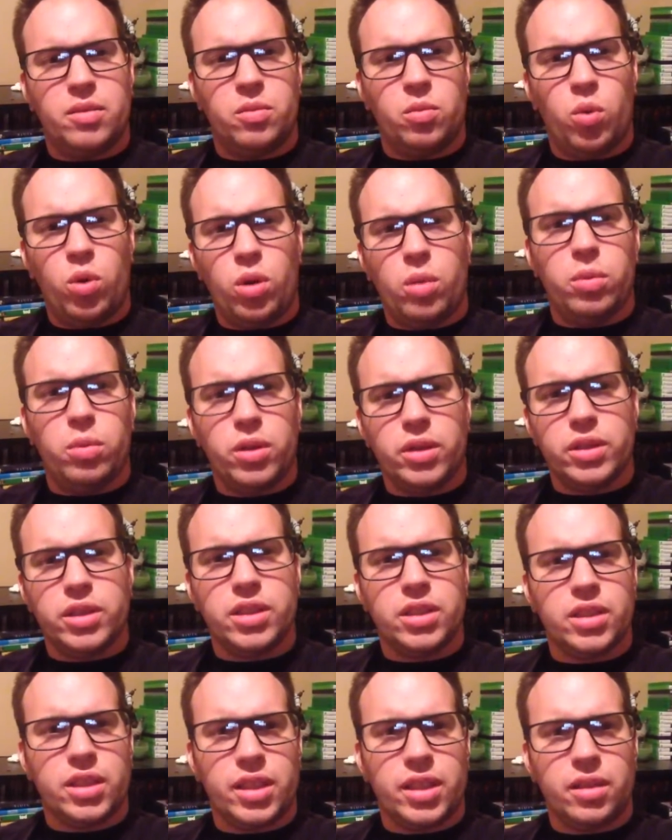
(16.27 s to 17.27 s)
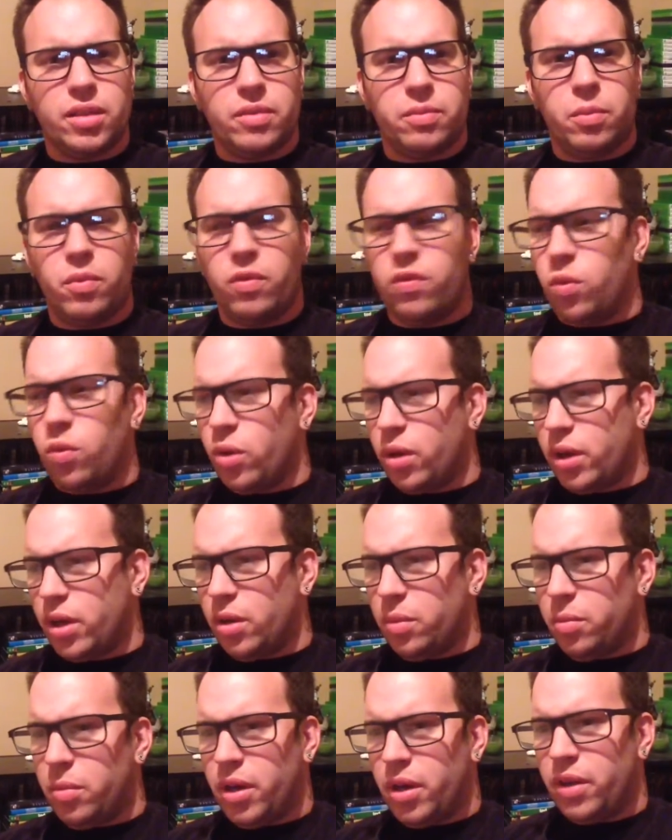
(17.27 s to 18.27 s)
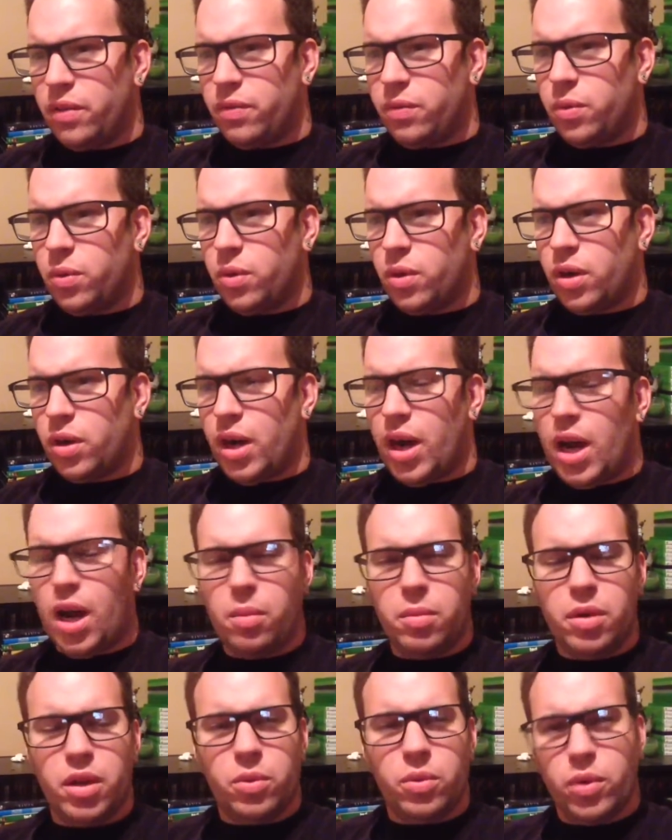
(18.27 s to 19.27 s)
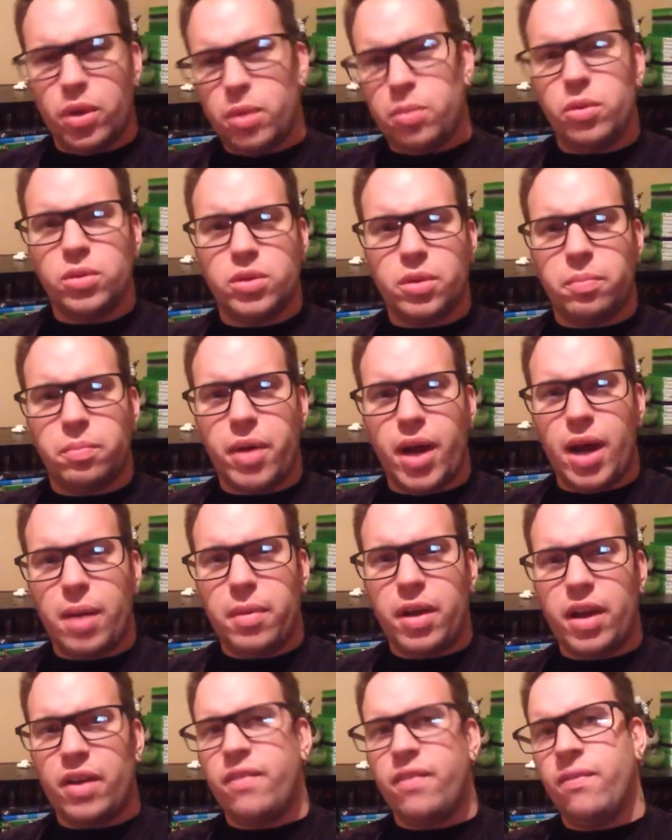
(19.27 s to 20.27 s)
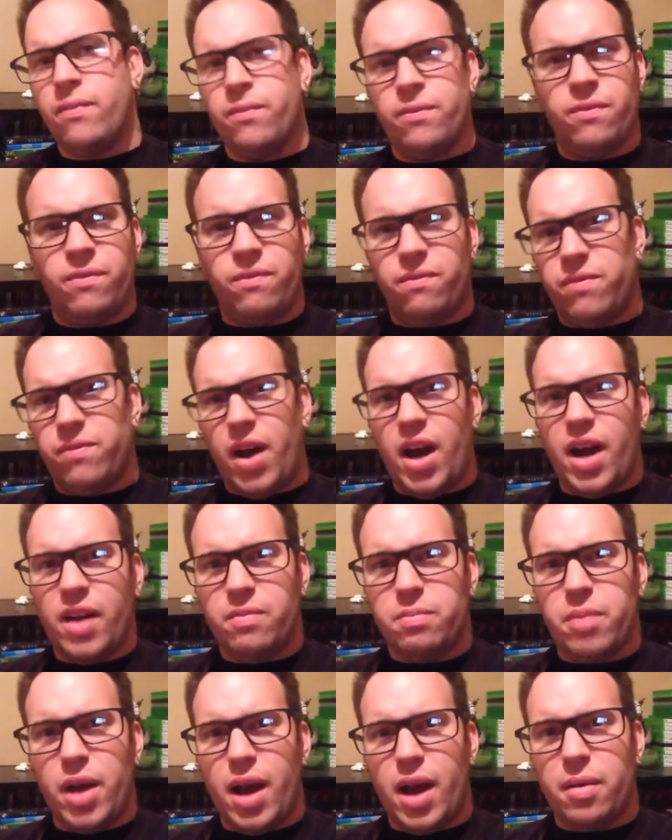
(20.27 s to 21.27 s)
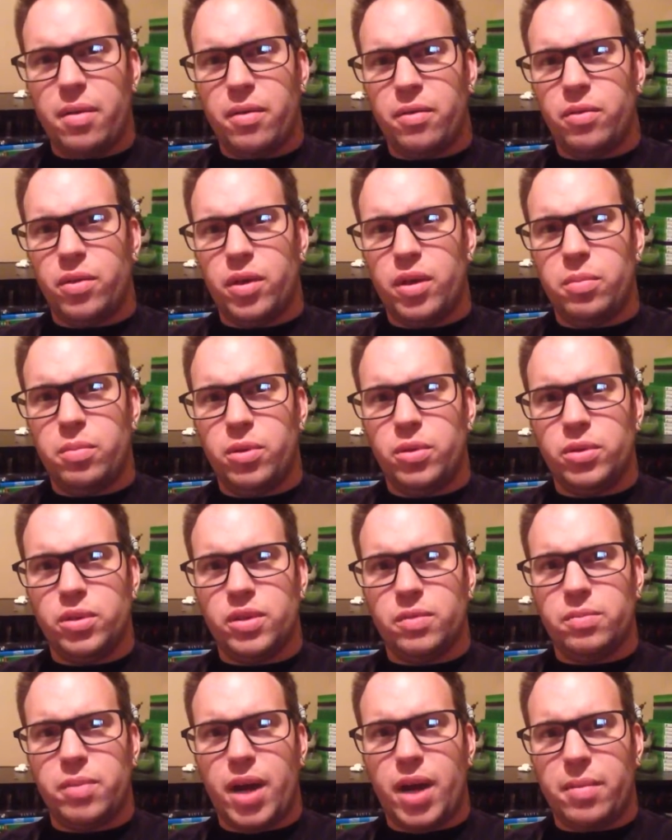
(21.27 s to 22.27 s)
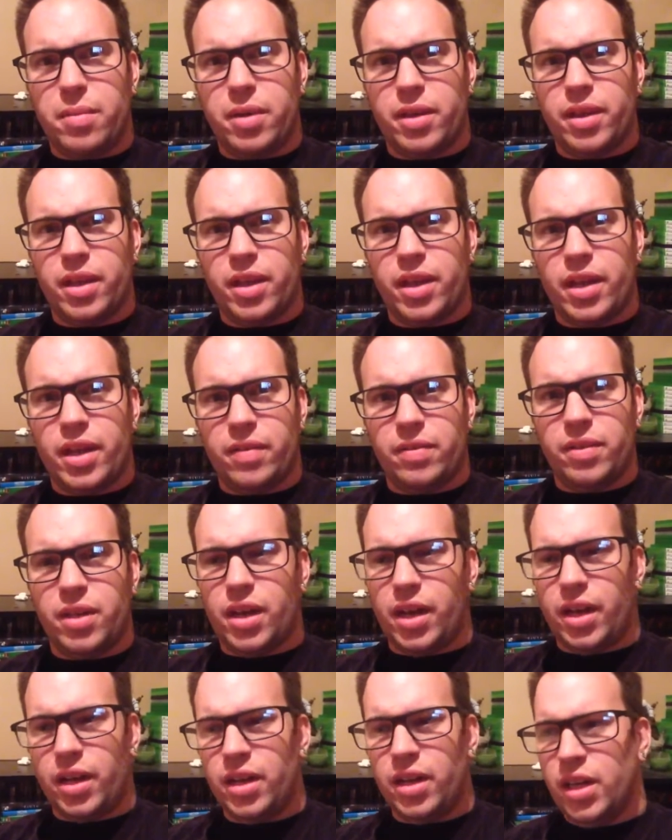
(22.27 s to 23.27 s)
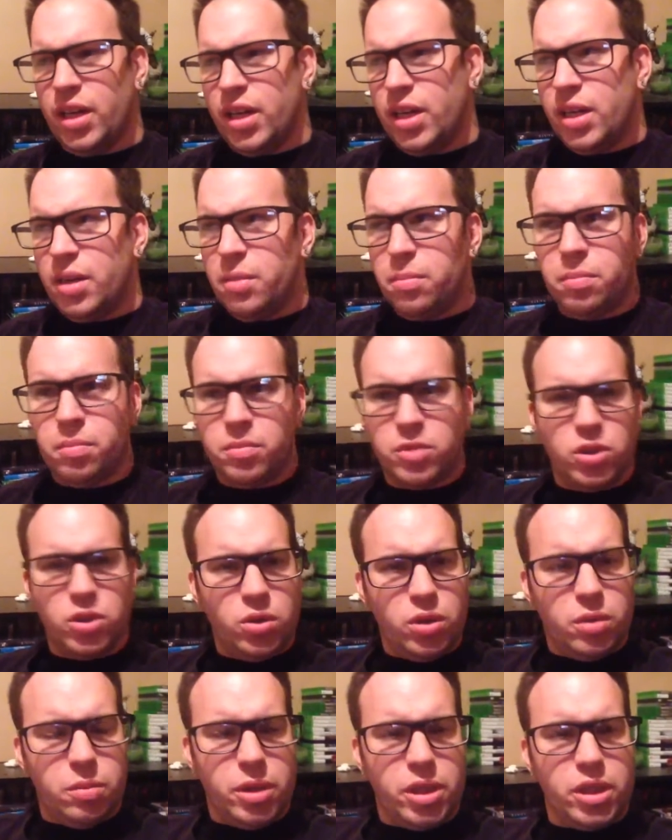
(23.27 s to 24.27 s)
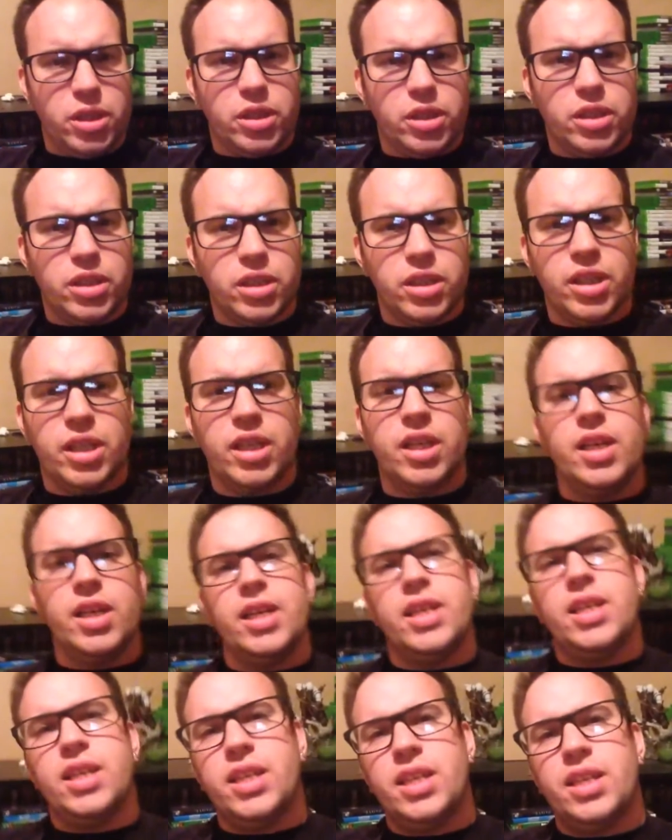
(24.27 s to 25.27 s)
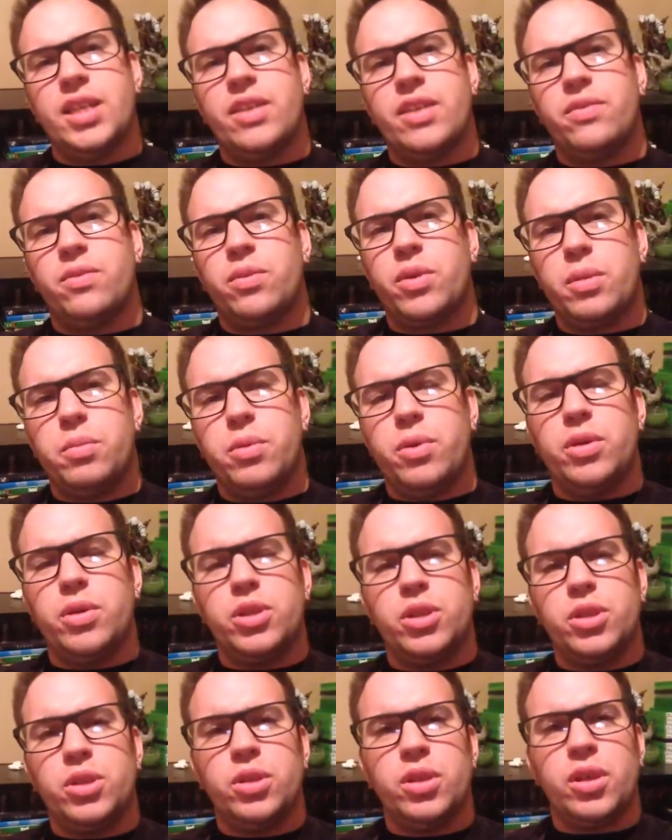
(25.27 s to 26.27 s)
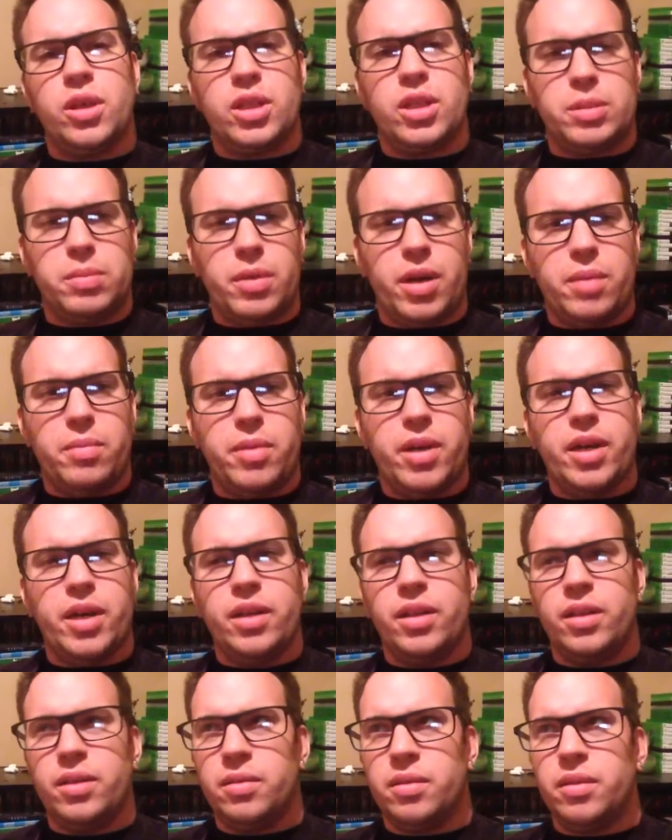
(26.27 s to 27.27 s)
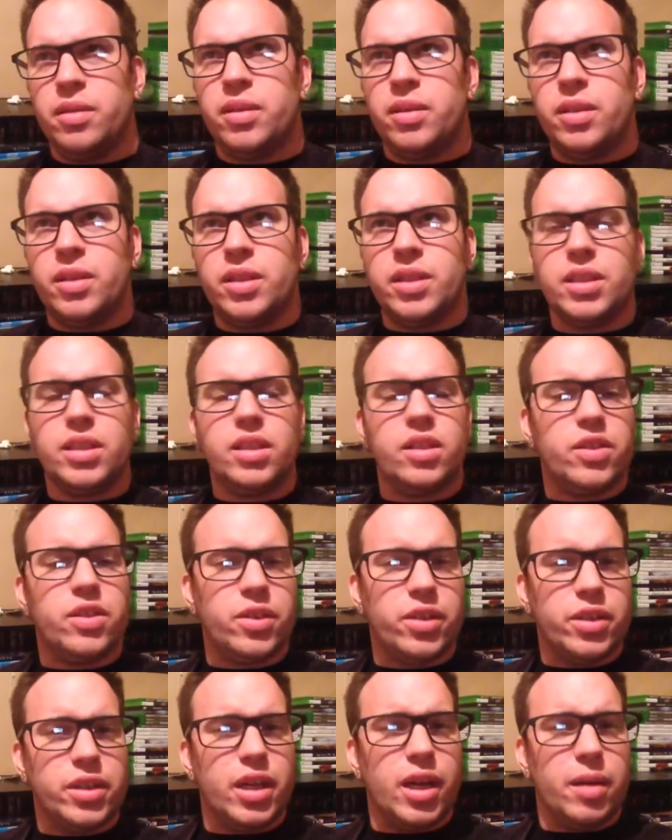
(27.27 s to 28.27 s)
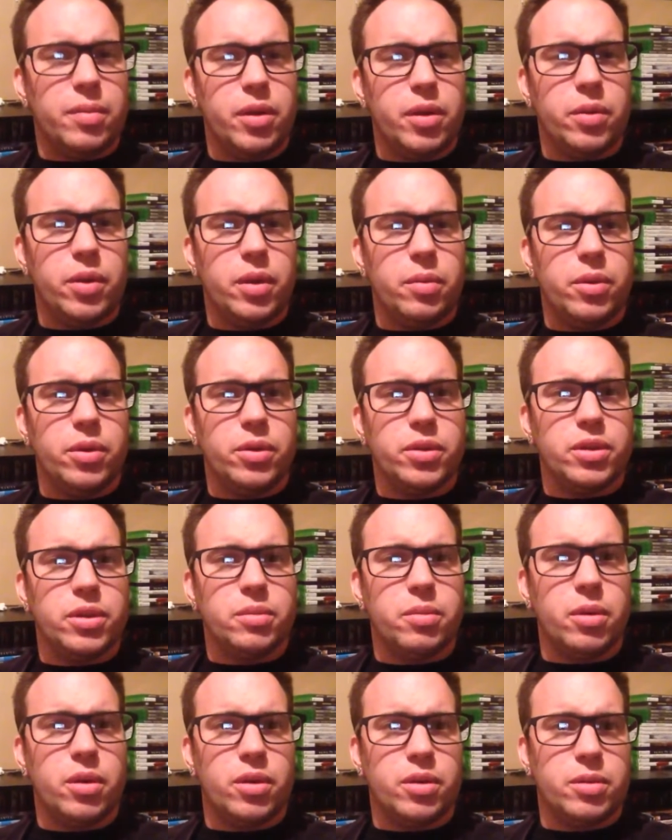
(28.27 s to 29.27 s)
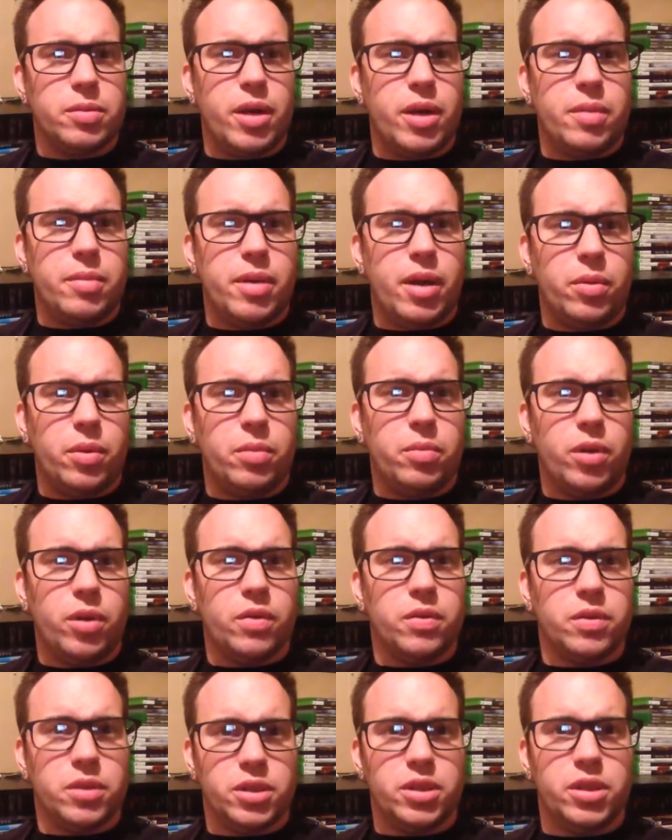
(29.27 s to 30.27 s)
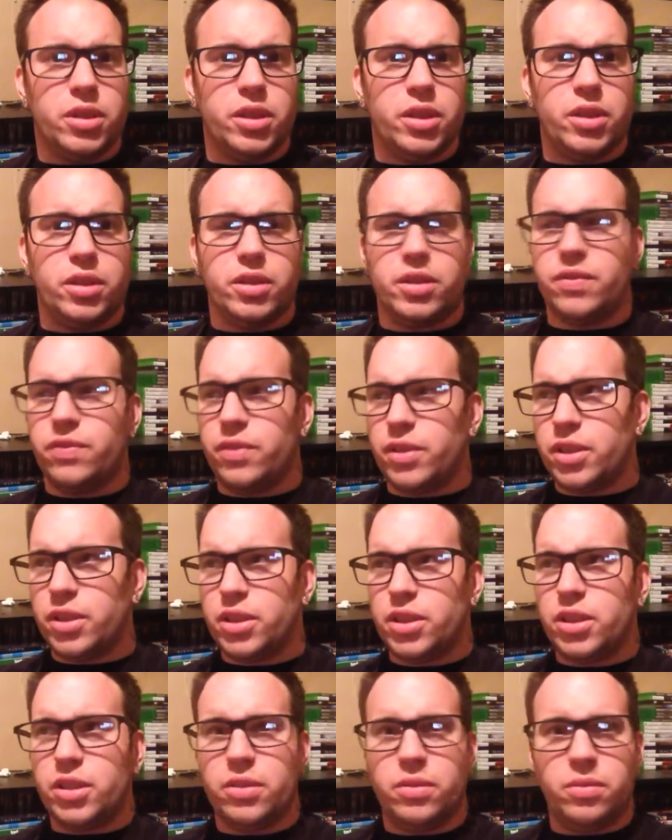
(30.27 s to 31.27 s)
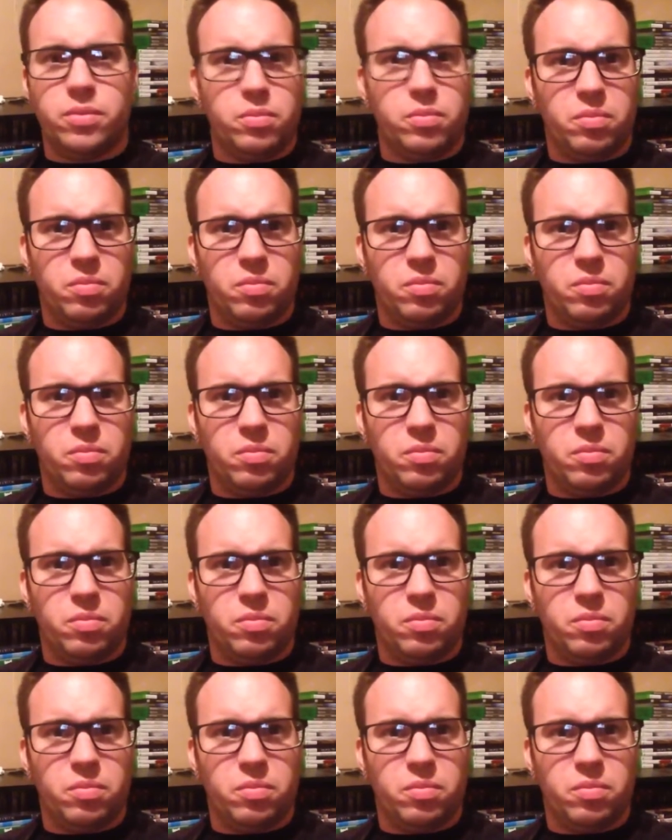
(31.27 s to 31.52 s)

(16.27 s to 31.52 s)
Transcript: Warner Brothers can fork out money for how many reboots of Batman? Five reboots of Batman they have done. Sony Pictures, they've rebooted Spider-Man. This is the third time they're rebooting Spider-Man with Marvel Studios. The first two.